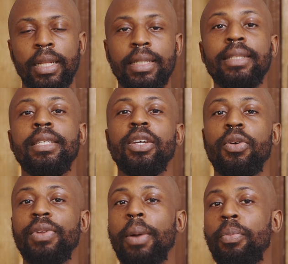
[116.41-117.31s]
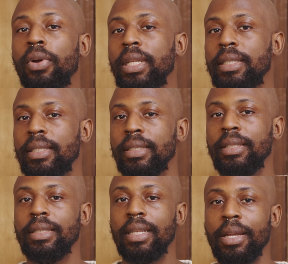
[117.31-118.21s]
they think of their policies
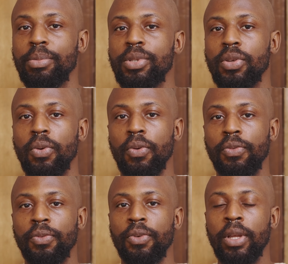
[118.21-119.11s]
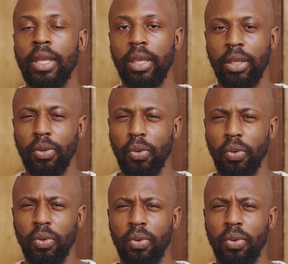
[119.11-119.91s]
in terms of ego.